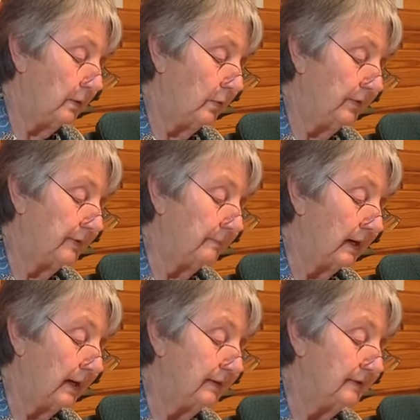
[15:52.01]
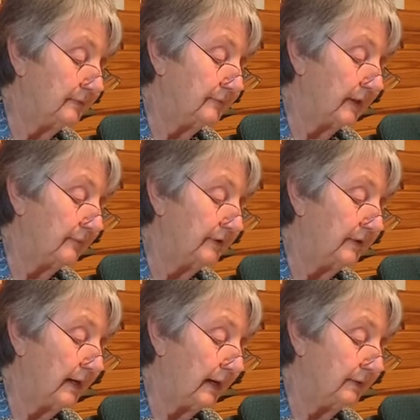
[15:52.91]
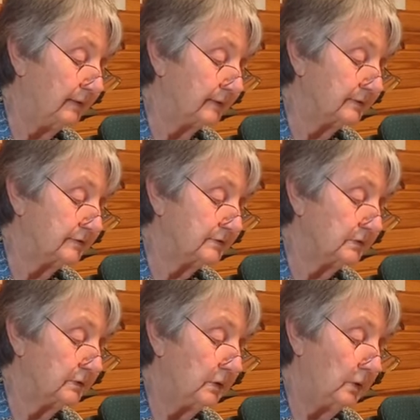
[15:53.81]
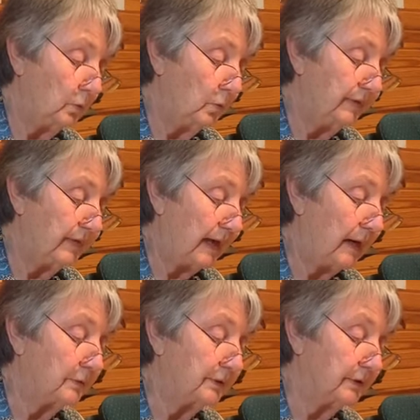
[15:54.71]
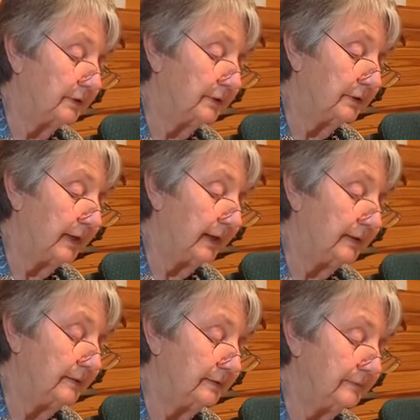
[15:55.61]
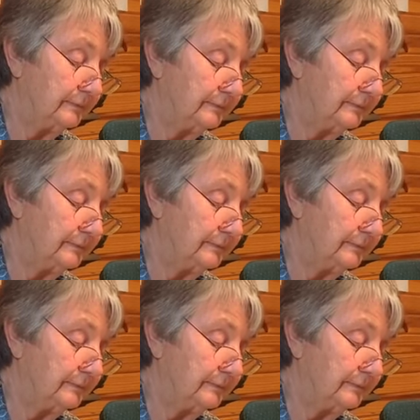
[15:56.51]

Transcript: with a mind of loving kindness without inner hate.